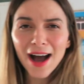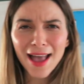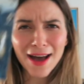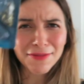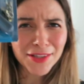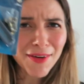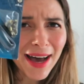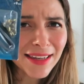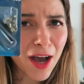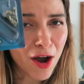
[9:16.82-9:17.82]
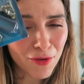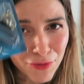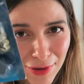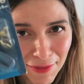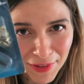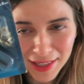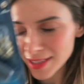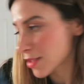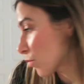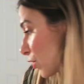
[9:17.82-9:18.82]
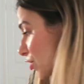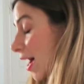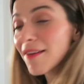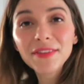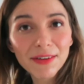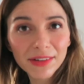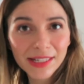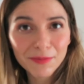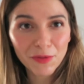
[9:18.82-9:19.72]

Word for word: I have to add rivets, which I've never done